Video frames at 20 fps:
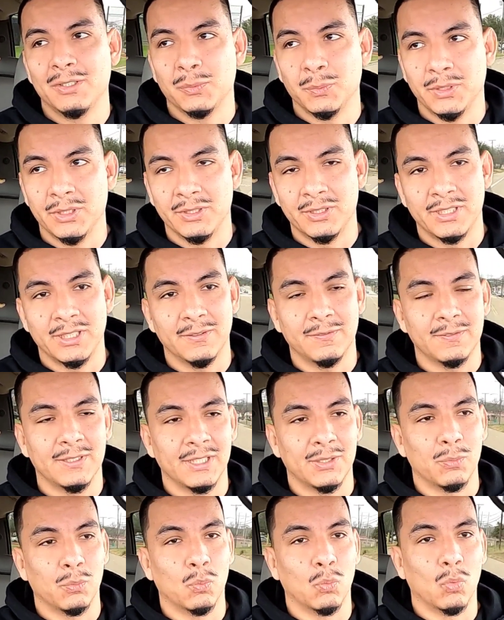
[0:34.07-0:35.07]
Rear diff
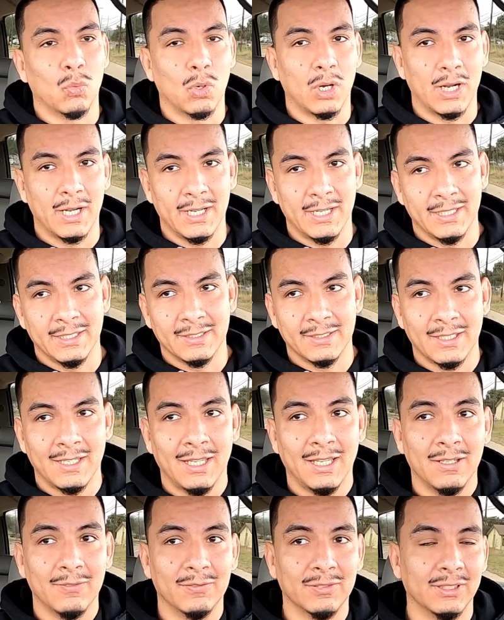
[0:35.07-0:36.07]
did whine
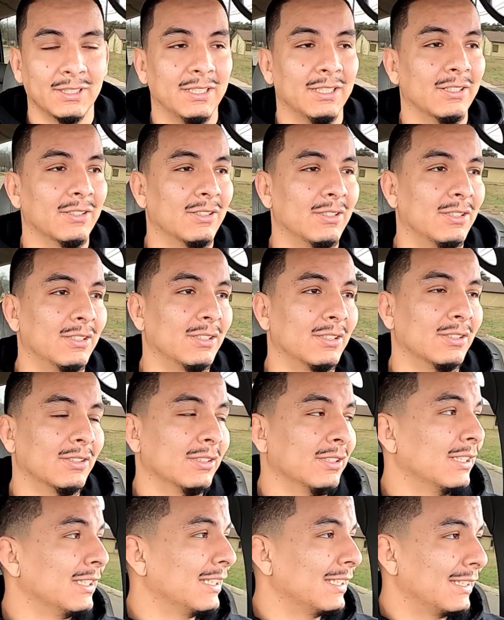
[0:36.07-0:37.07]
heavily
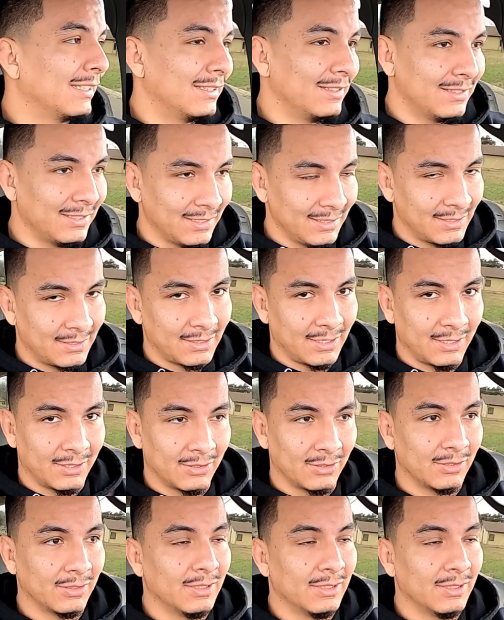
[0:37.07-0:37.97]
on decel.